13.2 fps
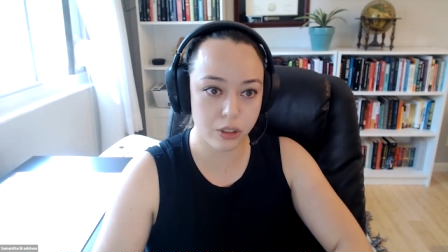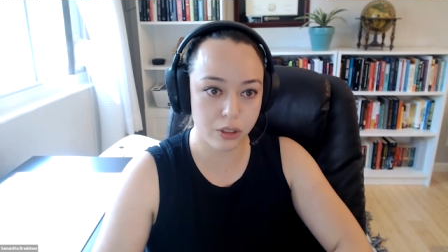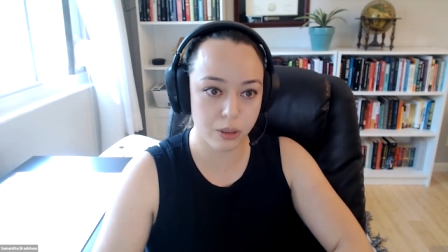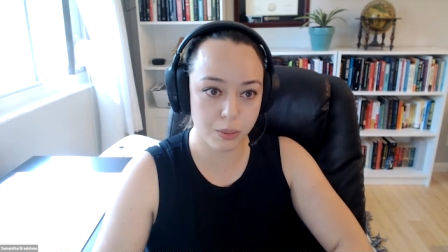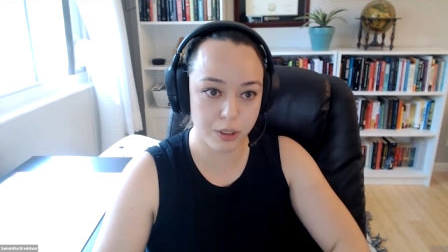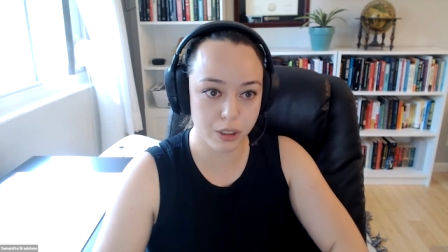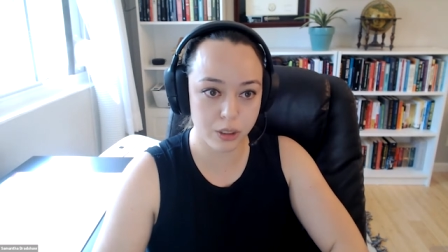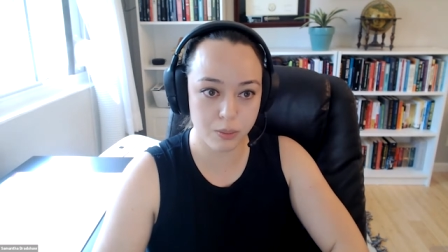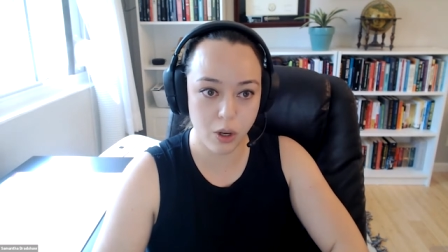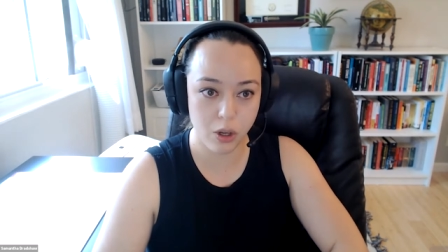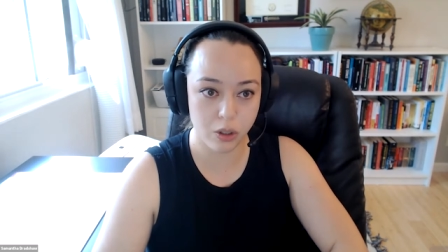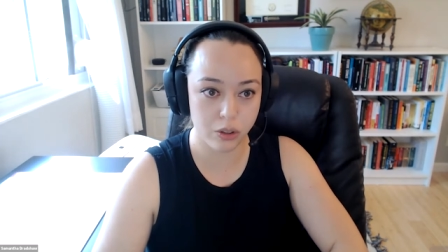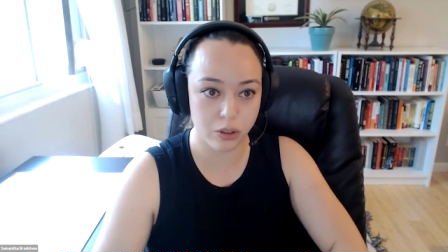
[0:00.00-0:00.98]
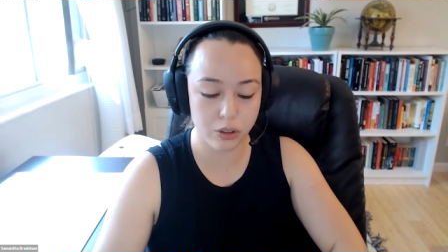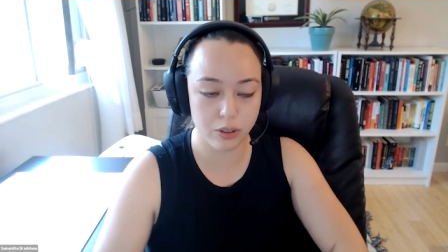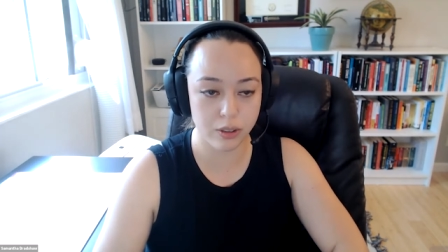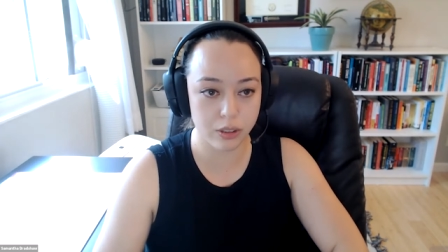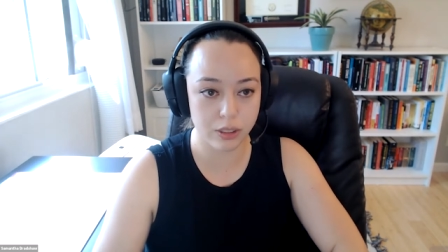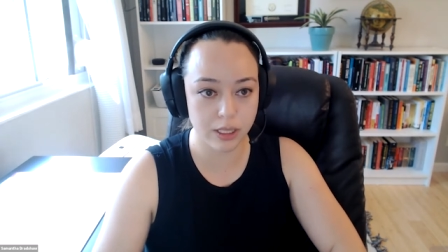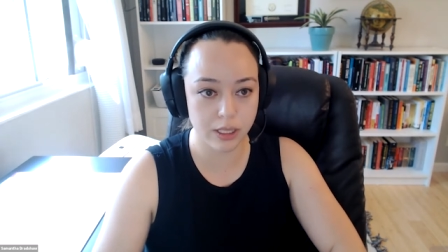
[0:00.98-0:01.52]
to their business models, to
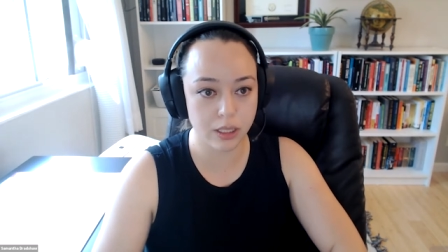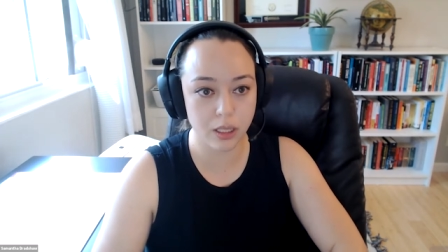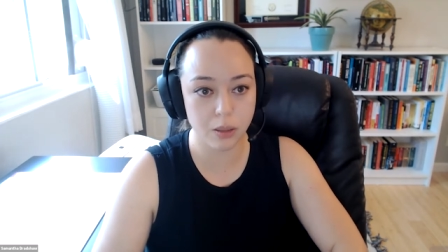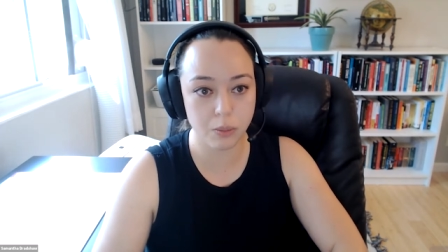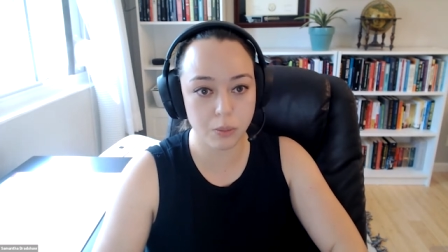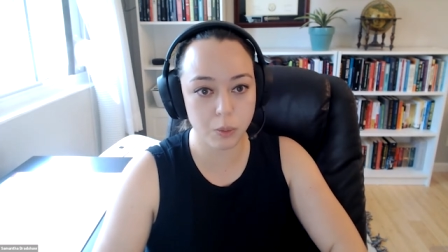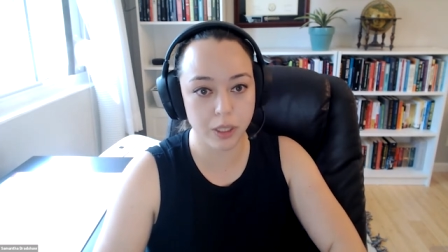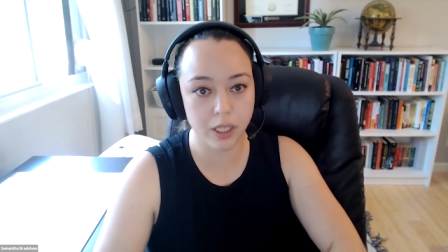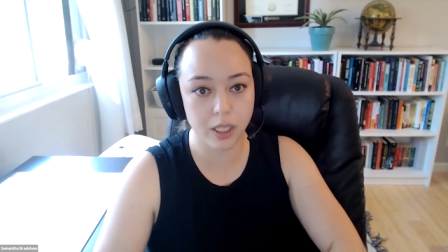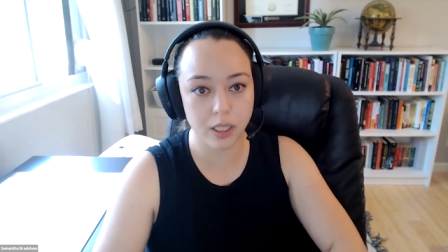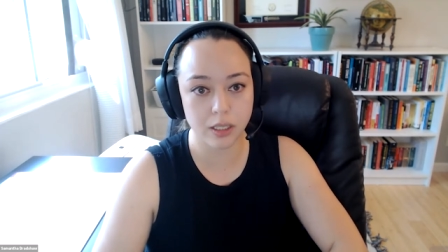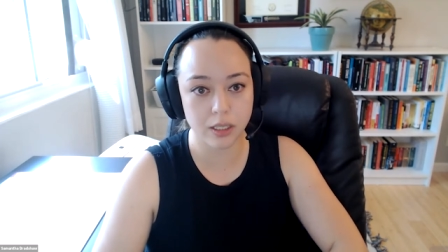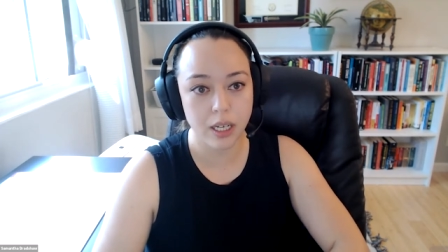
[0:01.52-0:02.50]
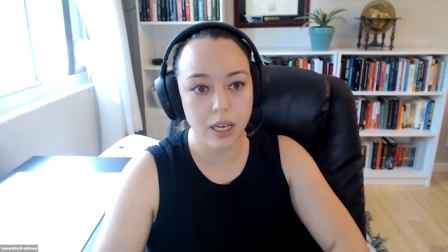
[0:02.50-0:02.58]
their systems, because